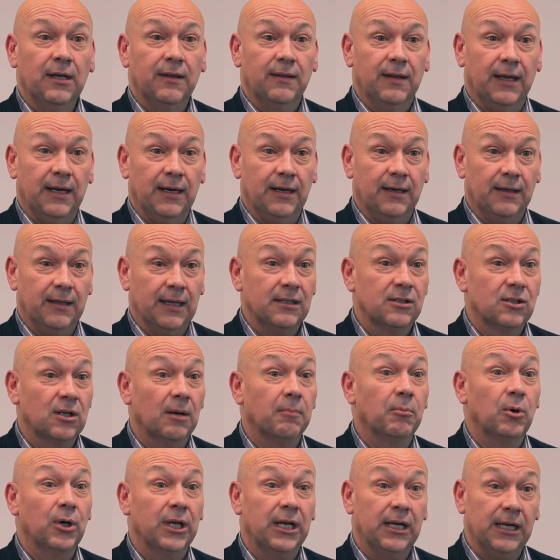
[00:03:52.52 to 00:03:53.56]
then
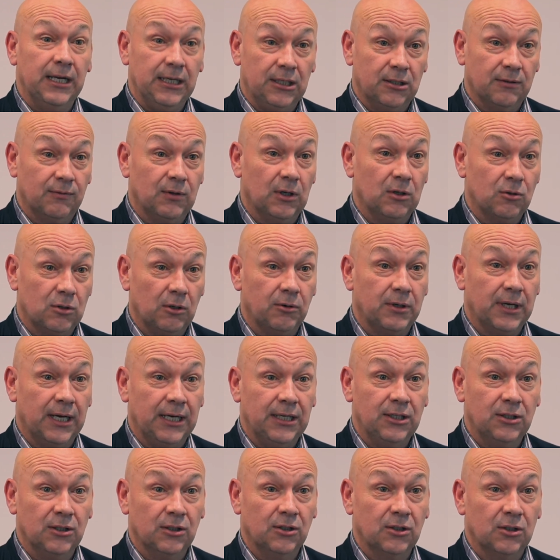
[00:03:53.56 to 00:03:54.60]
somebody in each of those
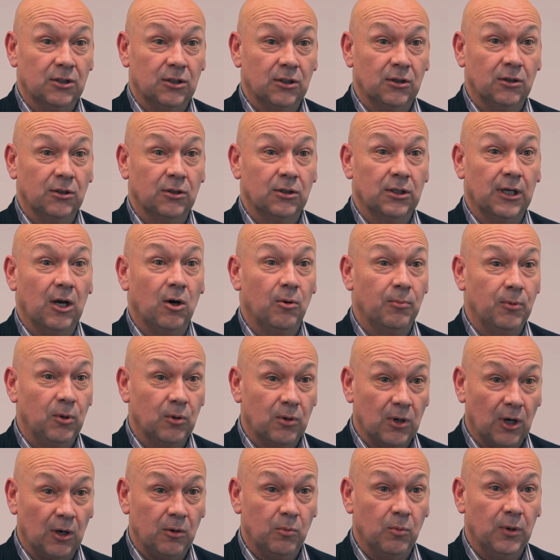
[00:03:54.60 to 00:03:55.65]
locations to help you
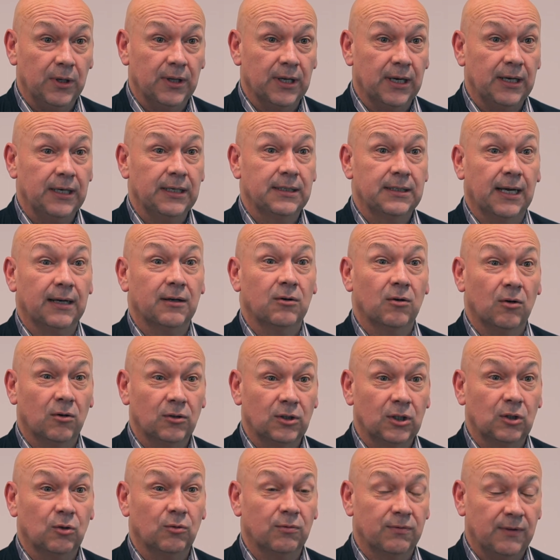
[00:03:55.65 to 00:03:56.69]
cope with any
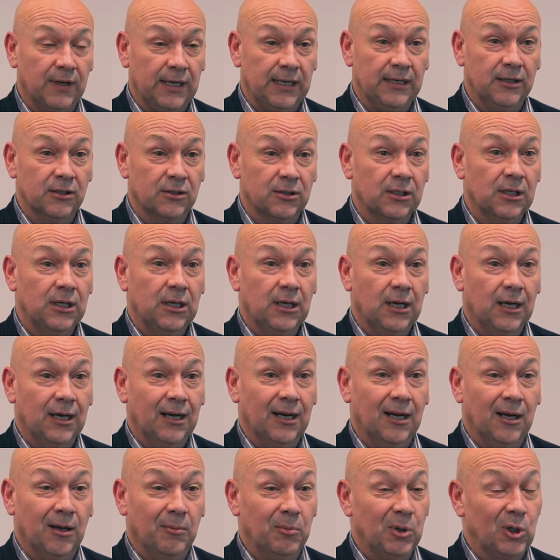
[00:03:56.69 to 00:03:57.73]
technological failures,
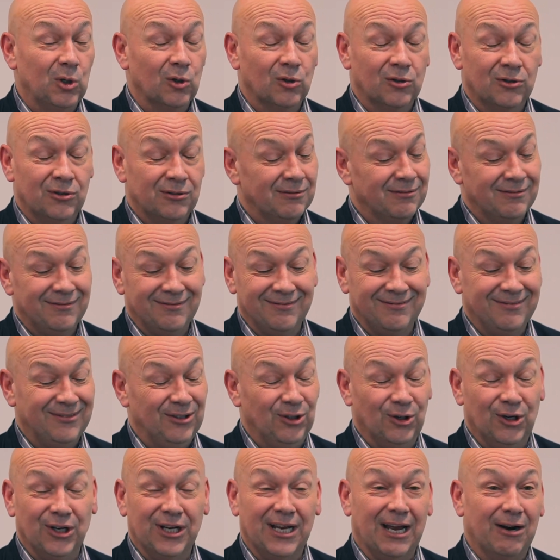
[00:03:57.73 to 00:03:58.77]
because
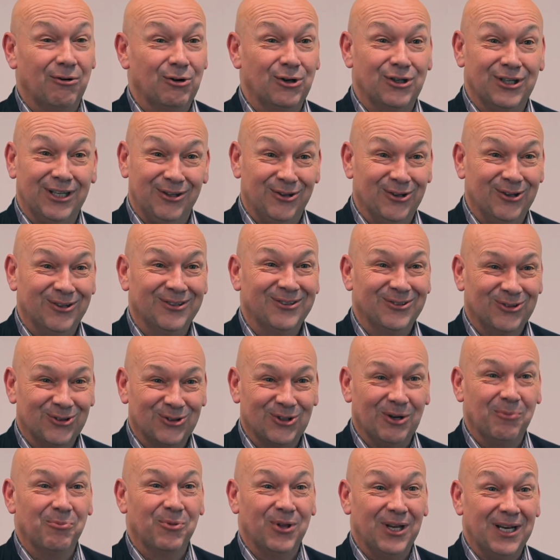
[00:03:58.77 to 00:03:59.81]
you can guarantee that
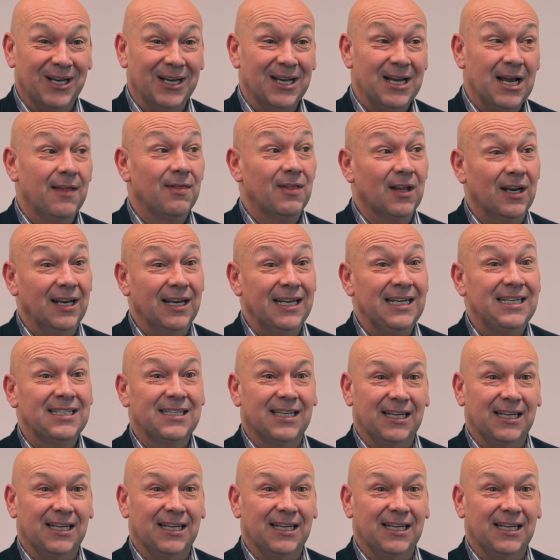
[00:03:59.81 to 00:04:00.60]
something, the least